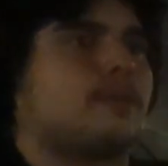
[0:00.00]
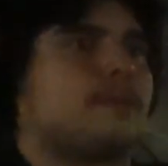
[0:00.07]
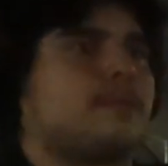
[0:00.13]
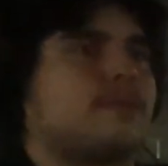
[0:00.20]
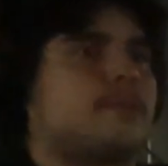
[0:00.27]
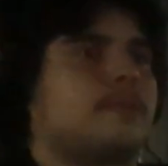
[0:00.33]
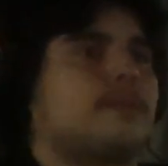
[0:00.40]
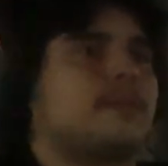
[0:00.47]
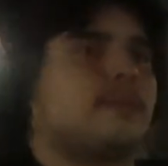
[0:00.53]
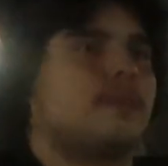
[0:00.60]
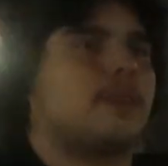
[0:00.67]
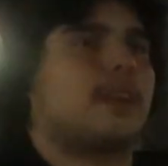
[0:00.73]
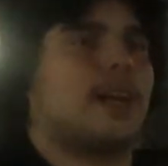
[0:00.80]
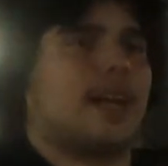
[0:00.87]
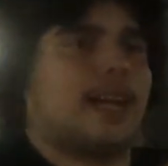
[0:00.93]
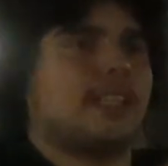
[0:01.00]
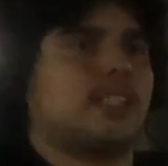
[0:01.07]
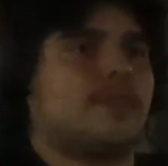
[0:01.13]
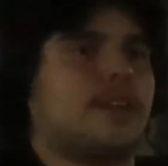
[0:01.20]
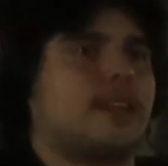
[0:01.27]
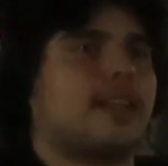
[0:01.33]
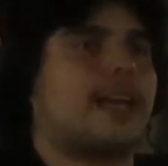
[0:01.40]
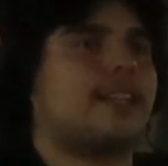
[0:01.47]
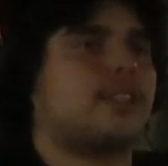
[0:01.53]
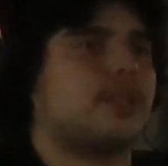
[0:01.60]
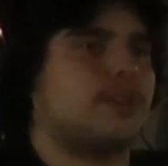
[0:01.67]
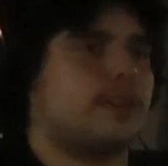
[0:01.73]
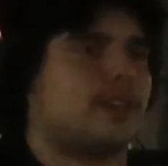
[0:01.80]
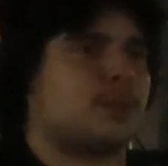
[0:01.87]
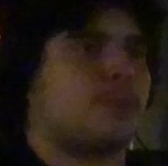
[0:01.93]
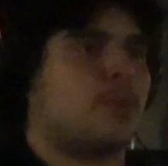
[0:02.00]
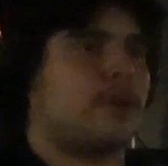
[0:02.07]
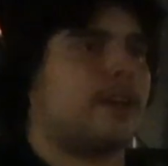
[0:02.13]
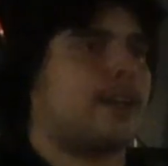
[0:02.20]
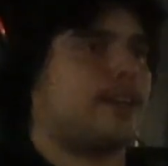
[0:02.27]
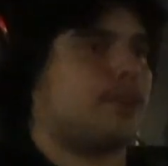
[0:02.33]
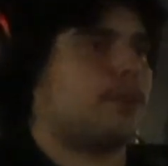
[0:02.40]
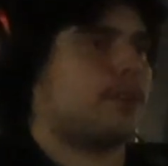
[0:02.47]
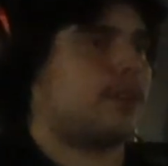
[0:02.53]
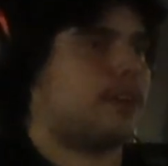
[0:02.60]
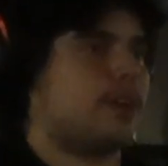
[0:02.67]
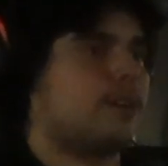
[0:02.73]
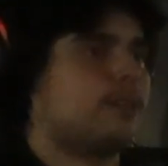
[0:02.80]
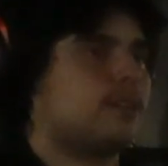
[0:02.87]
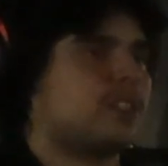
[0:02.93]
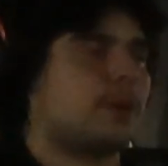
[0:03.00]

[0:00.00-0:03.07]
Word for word: high school? I asked if it liked you, and I was pointing at you earlier.